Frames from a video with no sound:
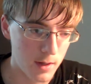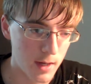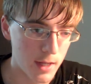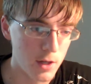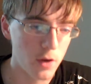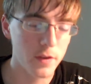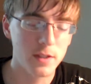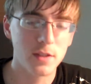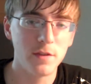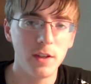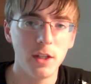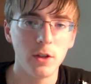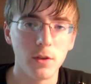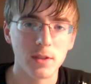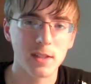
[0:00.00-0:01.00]
I know this
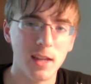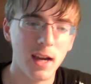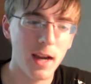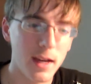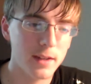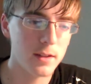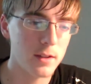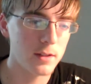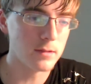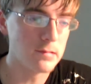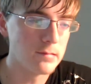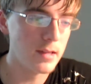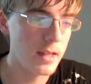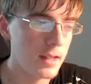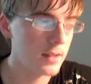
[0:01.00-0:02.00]
video is kinda
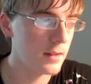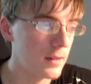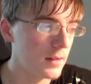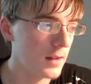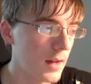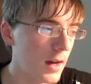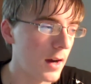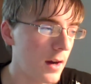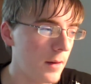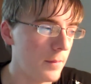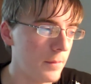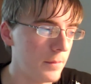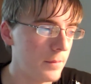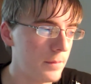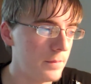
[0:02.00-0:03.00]
late,
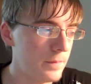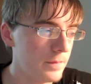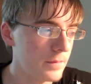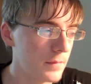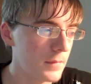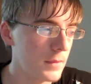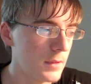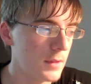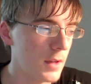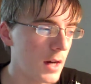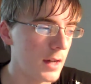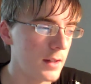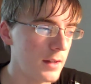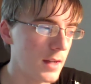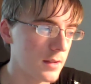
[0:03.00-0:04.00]

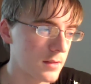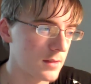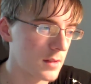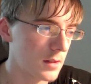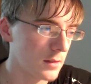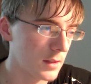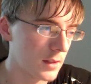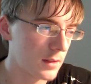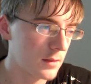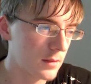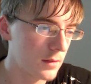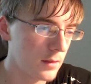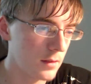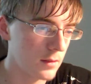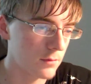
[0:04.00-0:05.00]
not necessarily
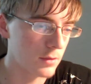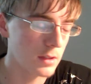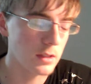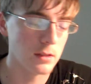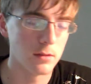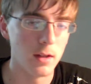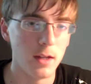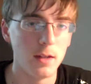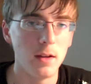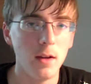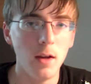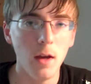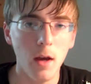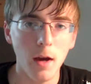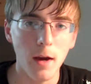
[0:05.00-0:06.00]
really late,
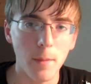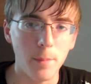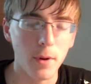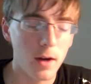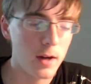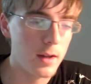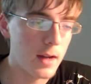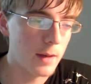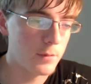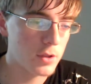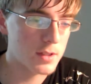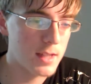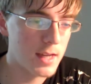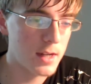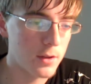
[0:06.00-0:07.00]
but I'm
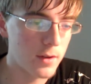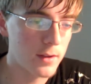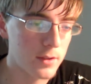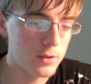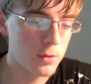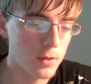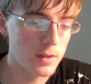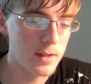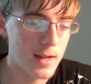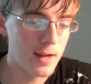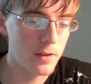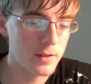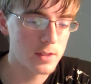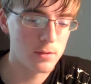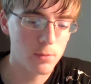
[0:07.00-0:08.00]
just getting around to it
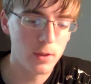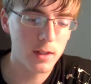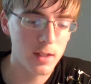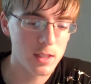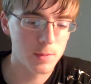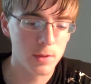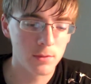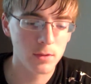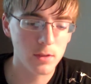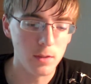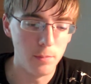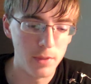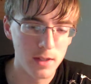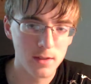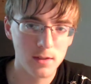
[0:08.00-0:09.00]
now. This weekend's been really
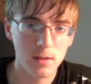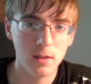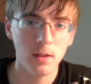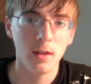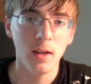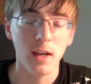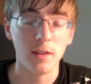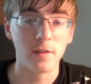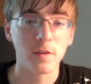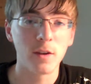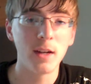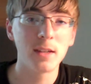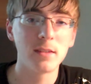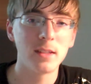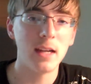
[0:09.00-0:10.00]
busy, and
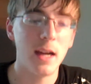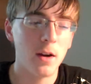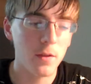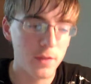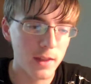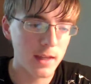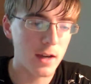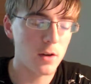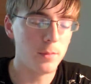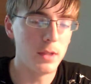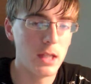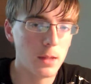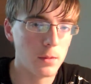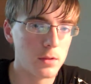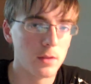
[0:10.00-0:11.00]
frankly, I don't think I would
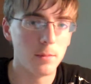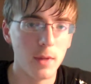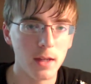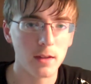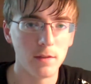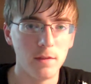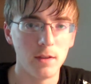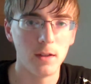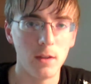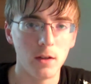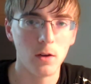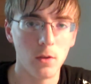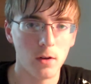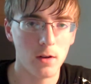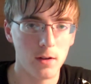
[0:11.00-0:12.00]
be able to make a
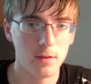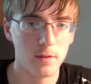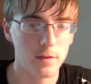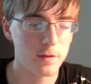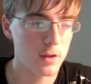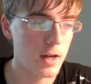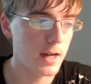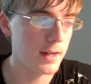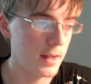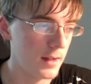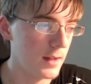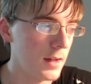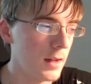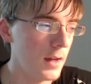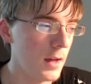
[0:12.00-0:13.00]
video on
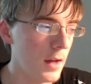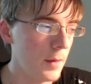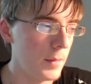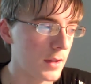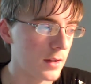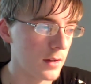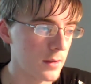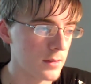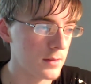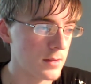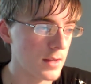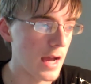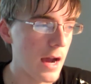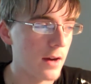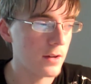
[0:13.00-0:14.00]
Friday
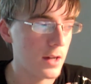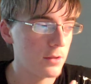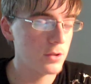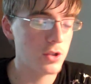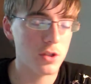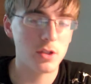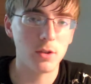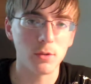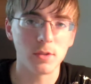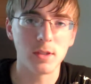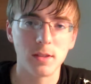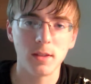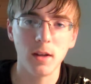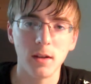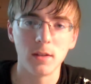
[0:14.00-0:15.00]
because I was just so
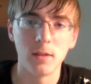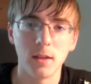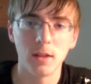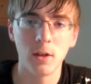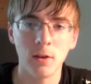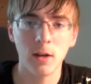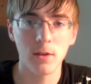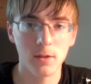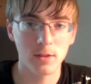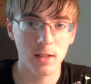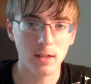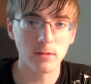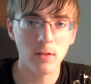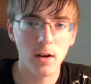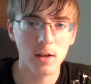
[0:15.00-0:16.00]
stunned, I was at
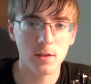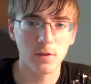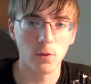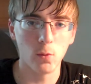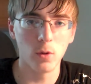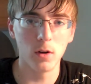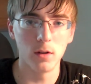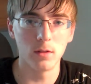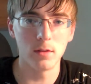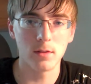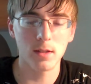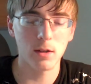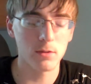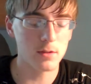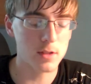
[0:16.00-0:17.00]
a loss for words.
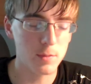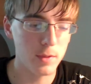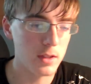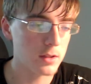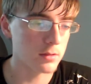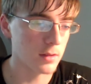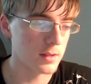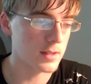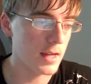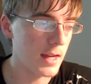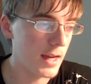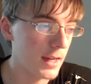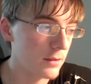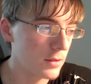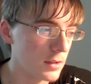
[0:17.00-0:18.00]
I was speechless.
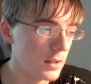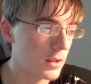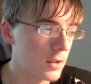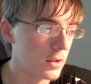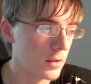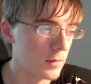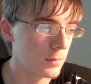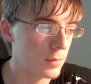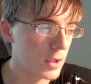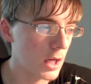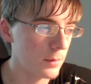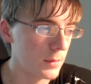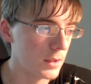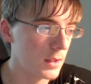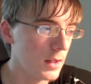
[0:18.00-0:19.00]
I really couldn't
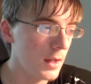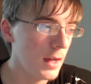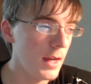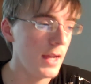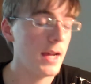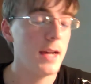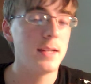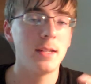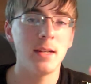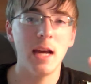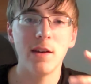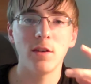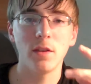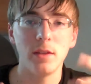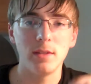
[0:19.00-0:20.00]
probably, and I didn't
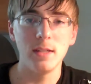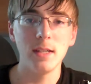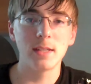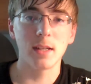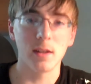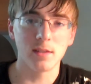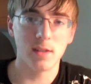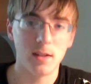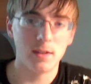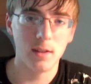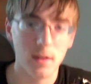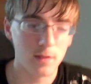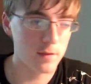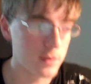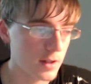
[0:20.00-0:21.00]
have all the details I
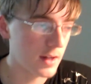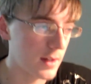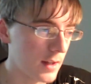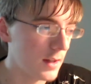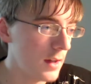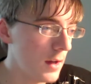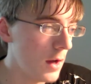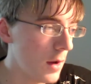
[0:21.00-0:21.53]
did on Friday.